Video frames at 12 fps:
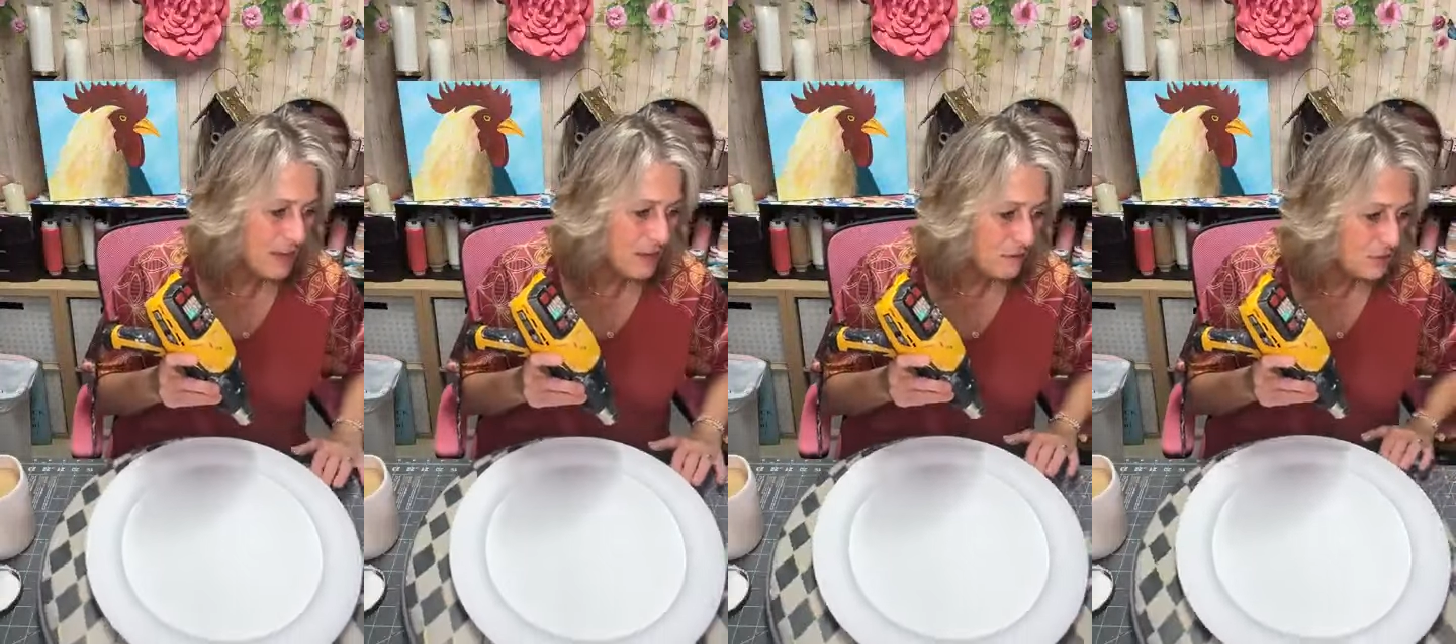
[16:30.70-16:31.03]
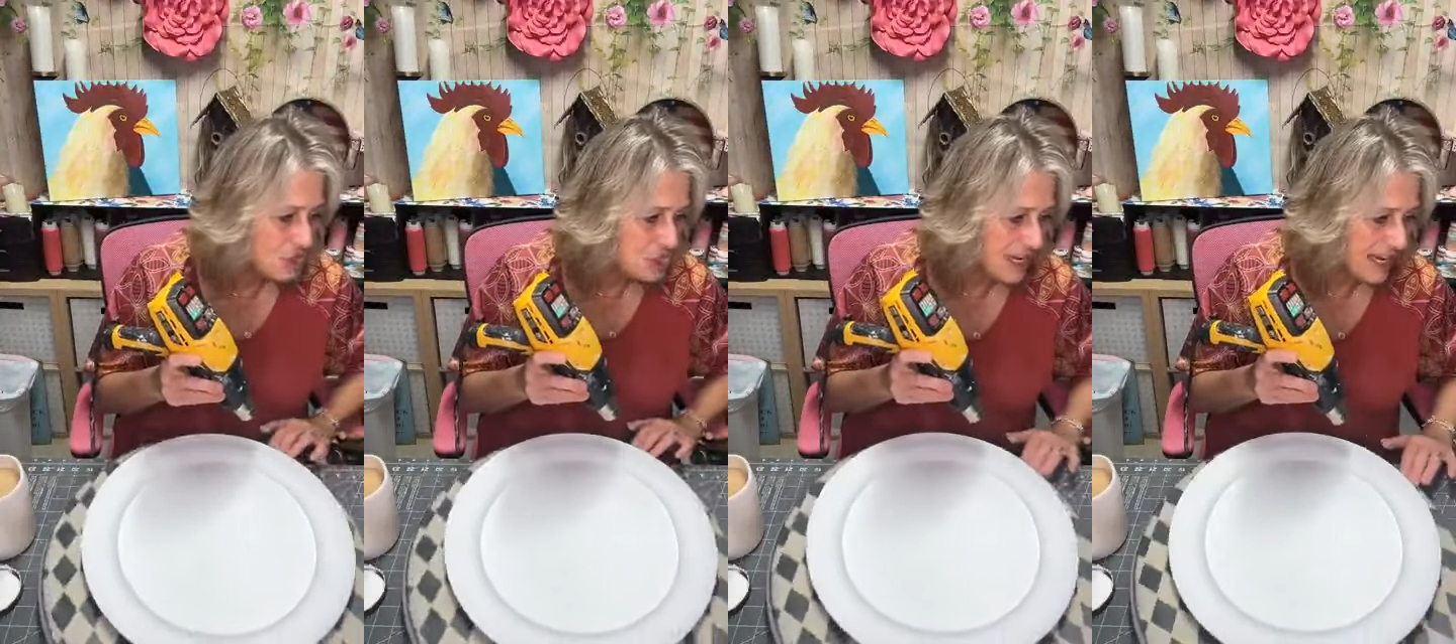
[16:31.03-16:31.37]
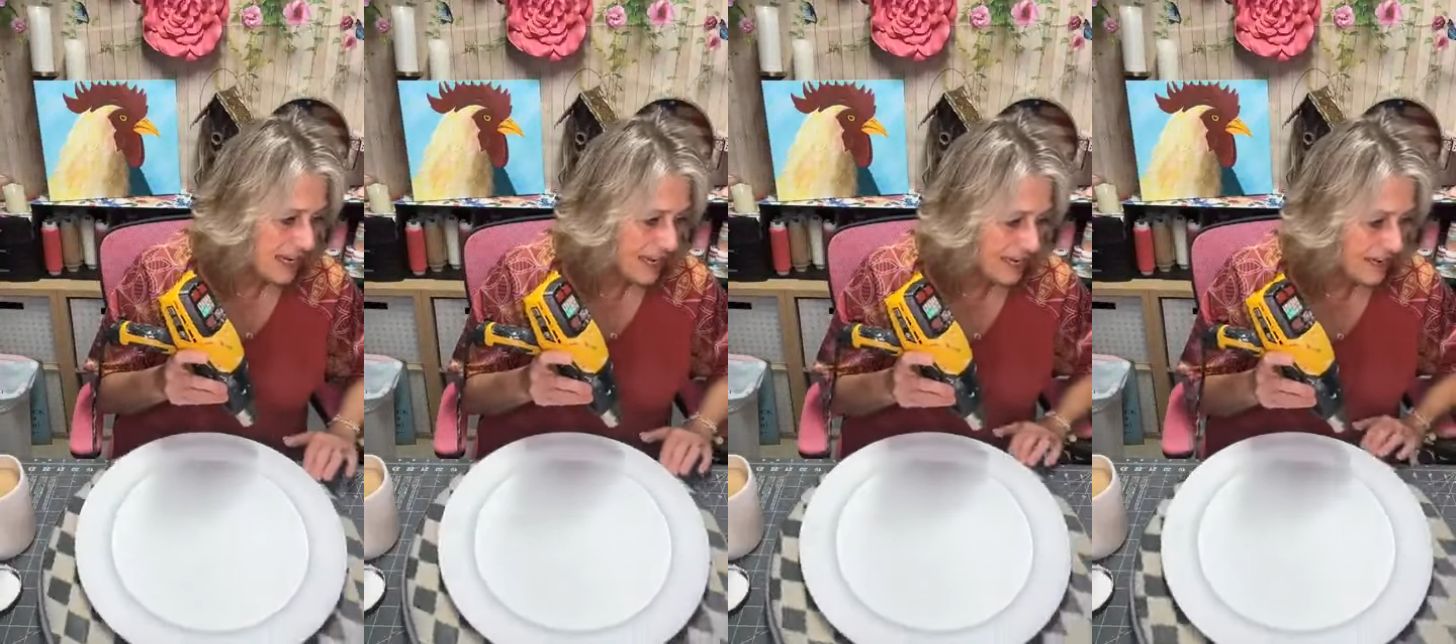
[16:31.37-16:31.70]
Thank you,
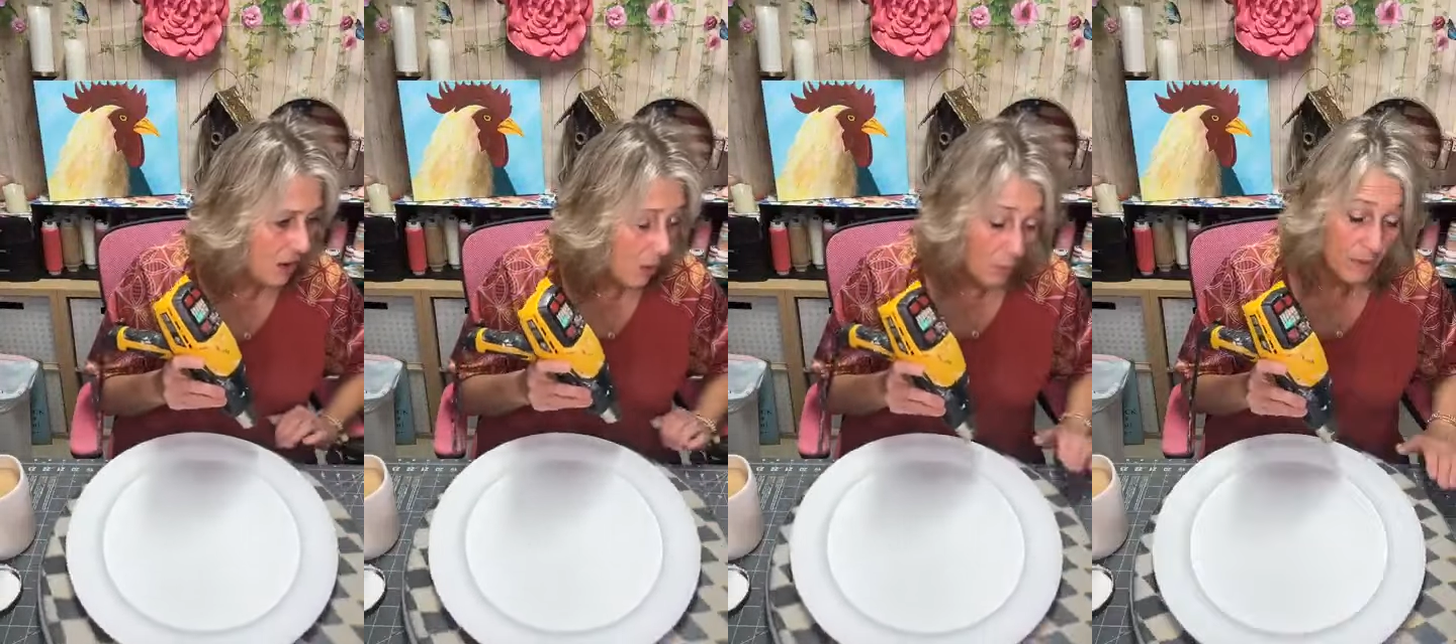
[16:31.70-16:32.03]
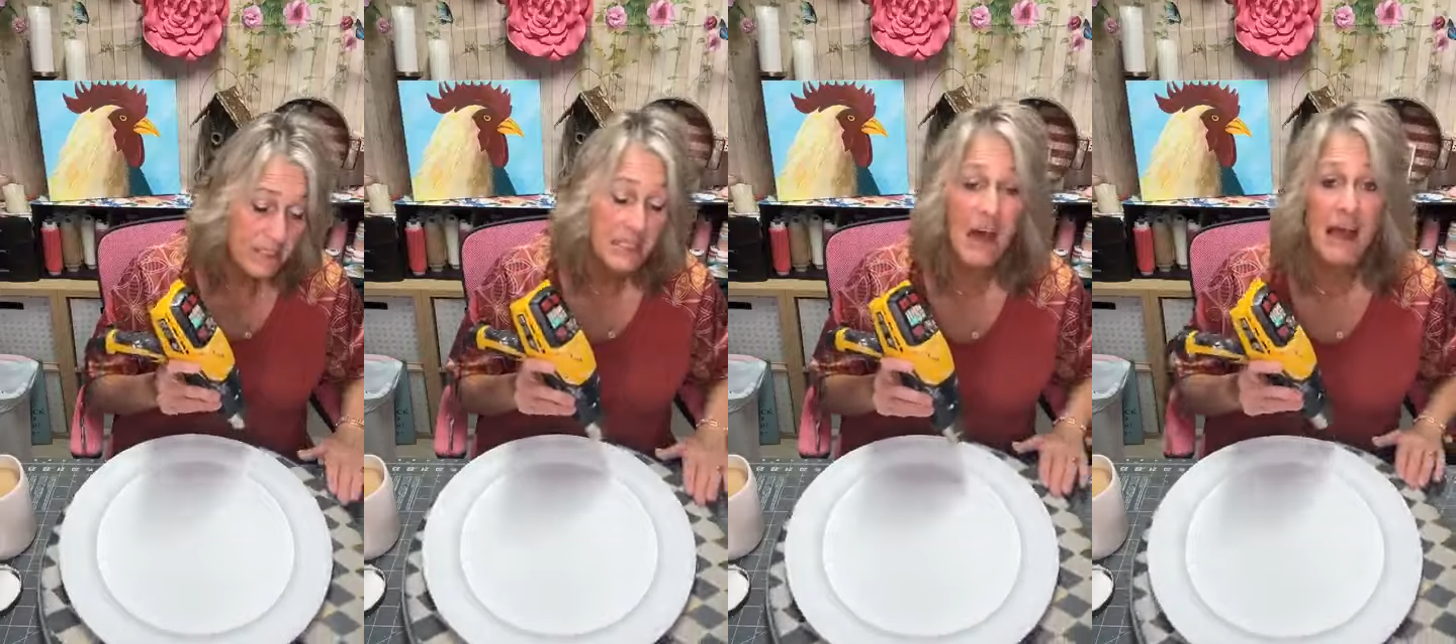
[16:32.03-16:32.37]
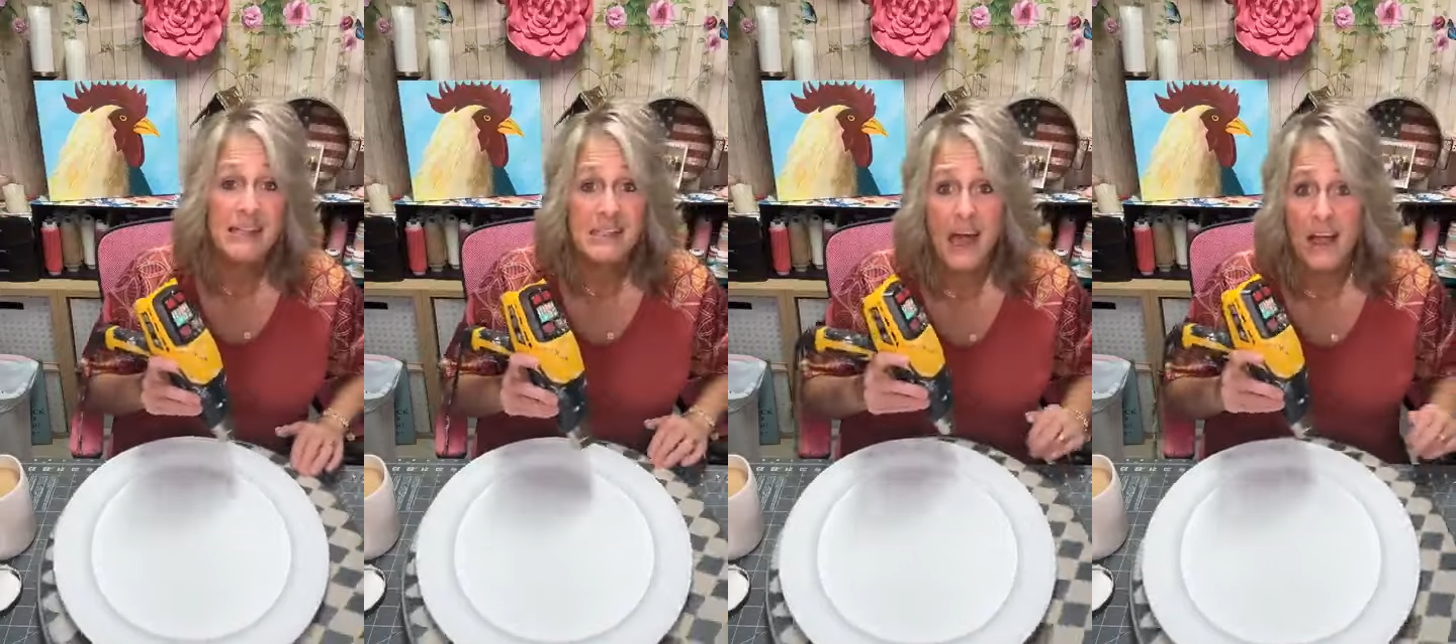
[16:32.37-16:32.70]
Jean. Well,
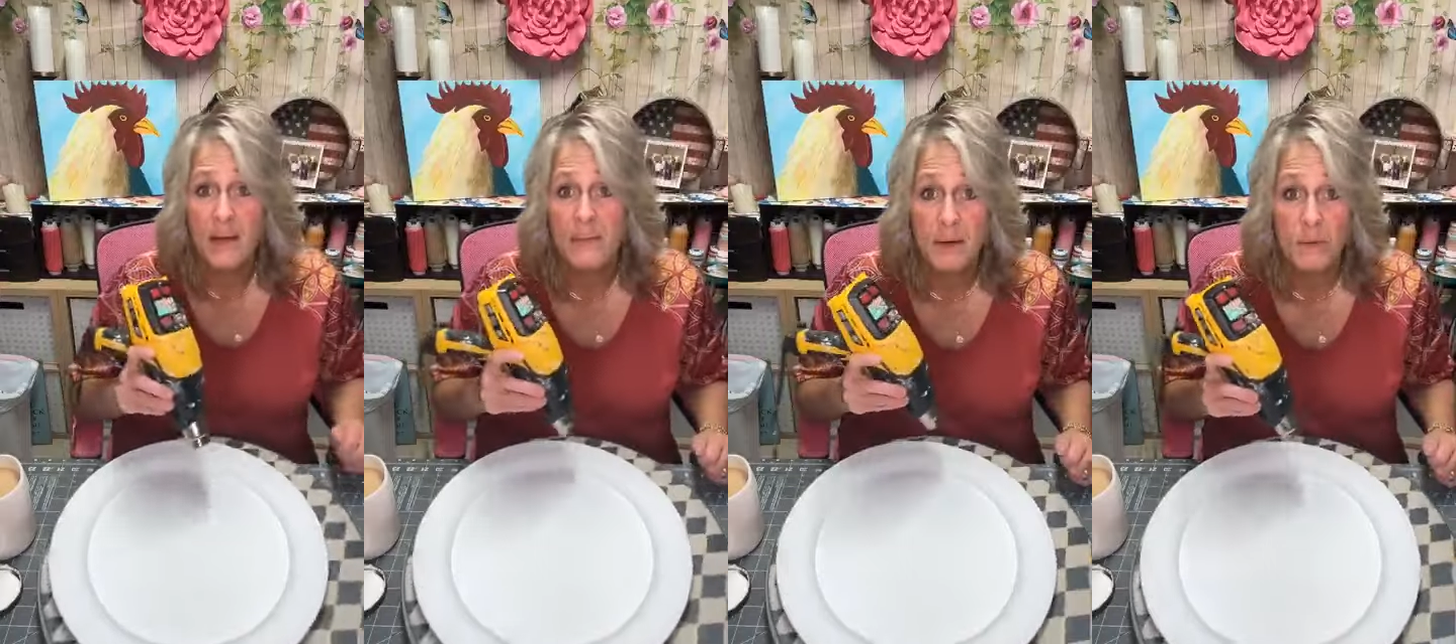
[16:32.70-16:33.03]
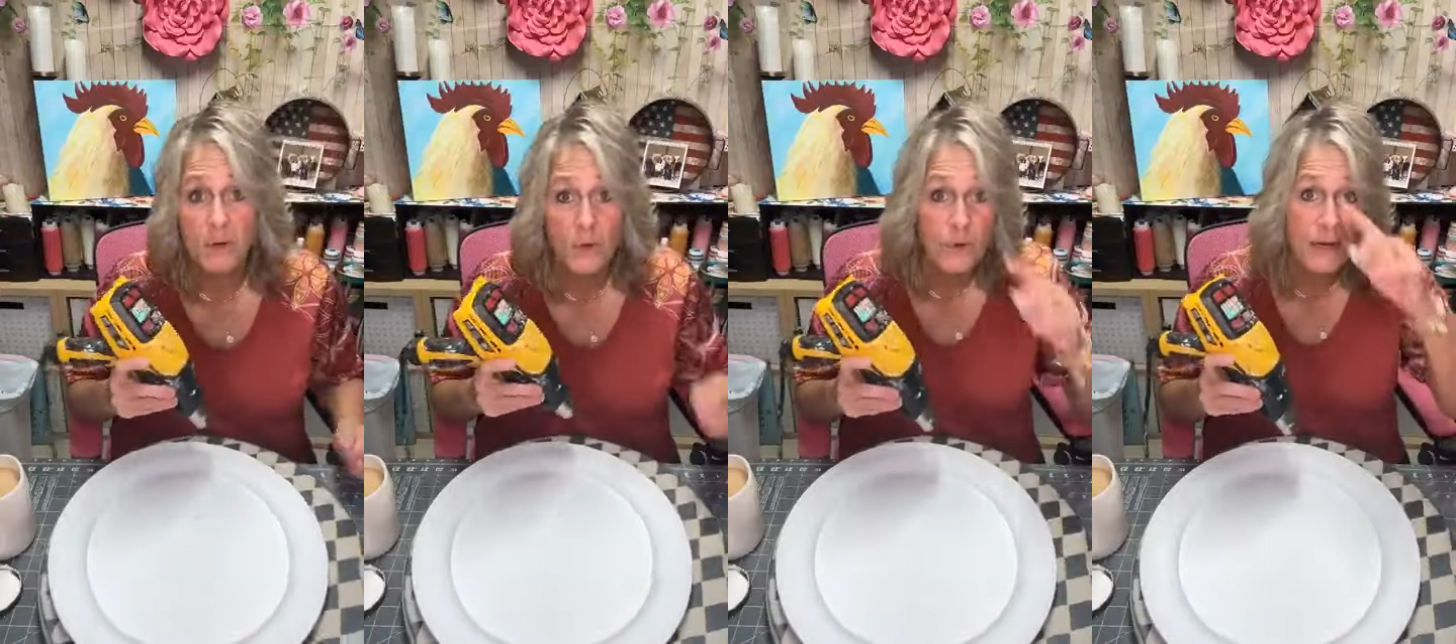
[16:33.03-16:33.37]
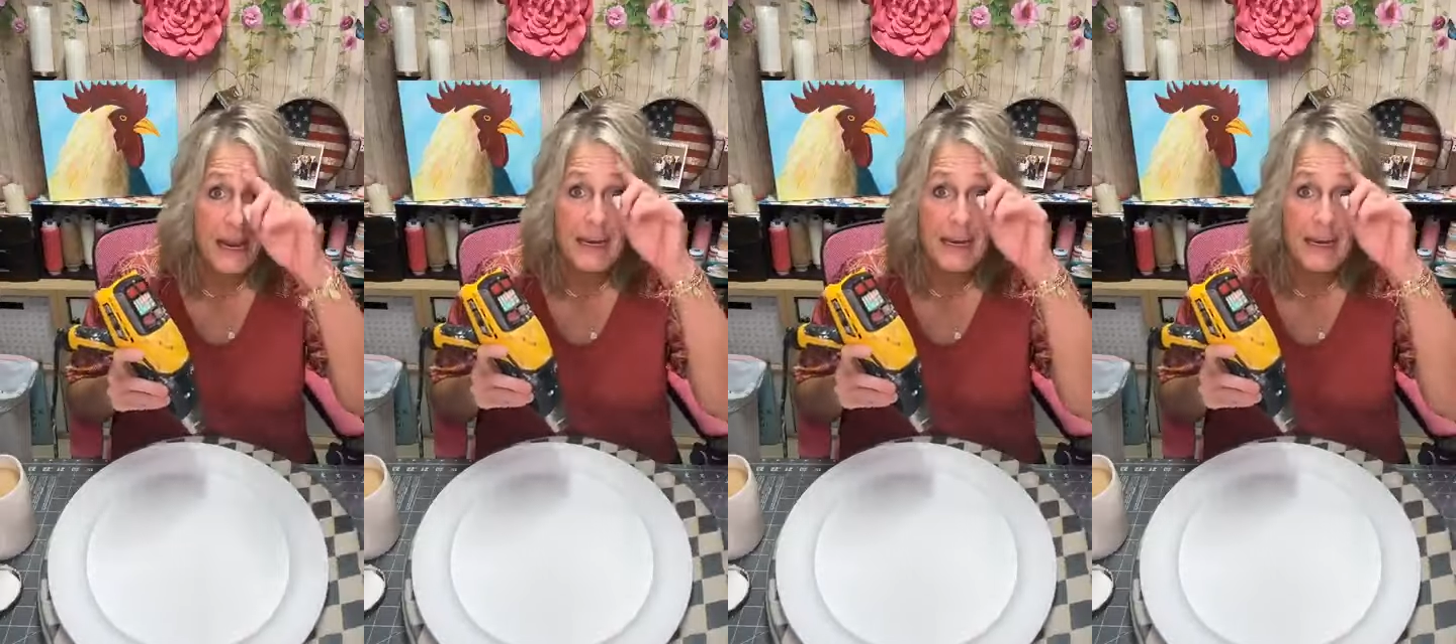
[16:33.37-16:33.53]
tonight's not going to be a real